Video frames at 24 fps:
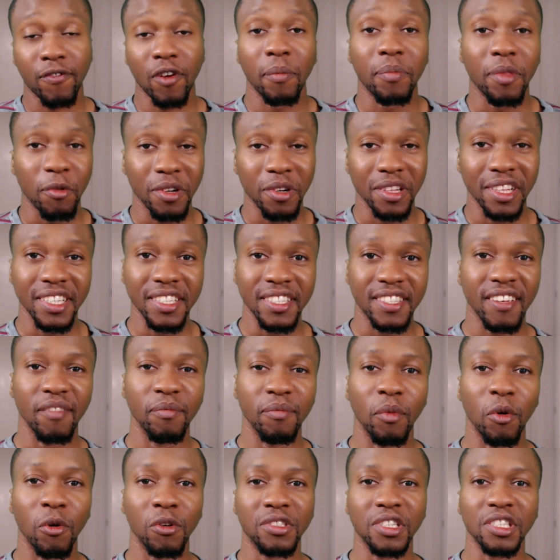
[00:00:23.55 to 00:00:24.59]
the release of
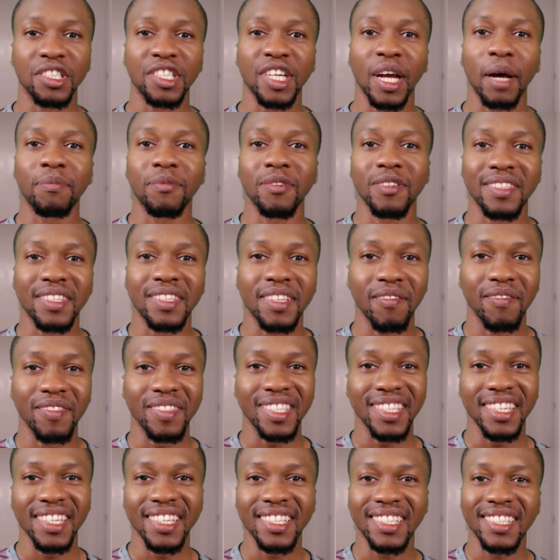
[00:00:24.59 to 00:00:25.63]
Boruto Chapter
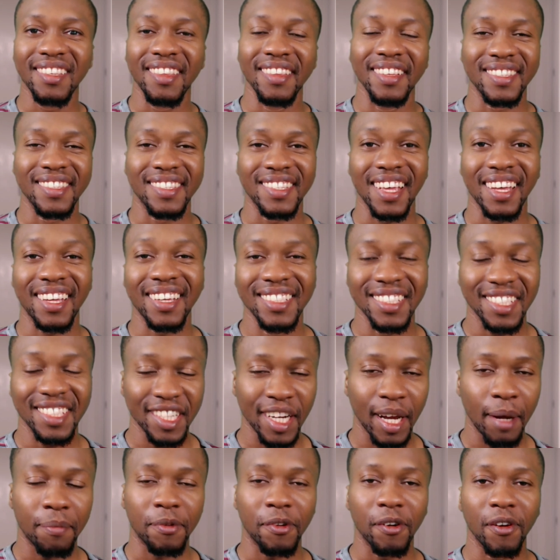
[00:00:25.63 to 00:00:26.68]
78 to the second
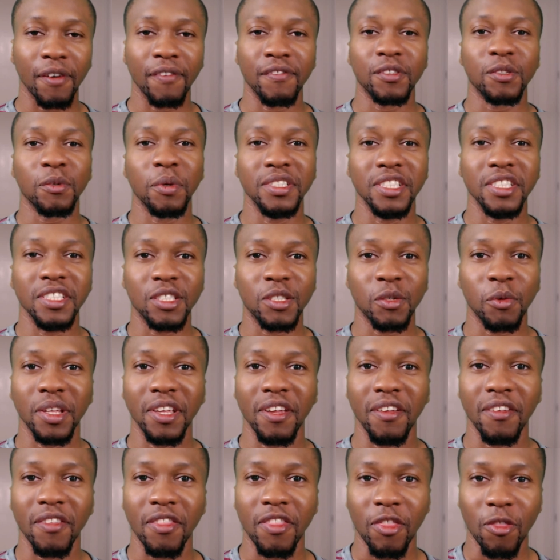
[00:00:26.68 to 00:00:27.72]
chapter of
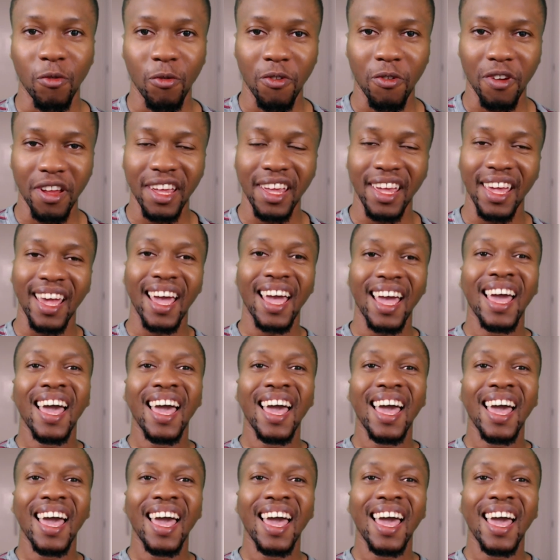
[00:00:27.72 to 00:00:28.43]
2023.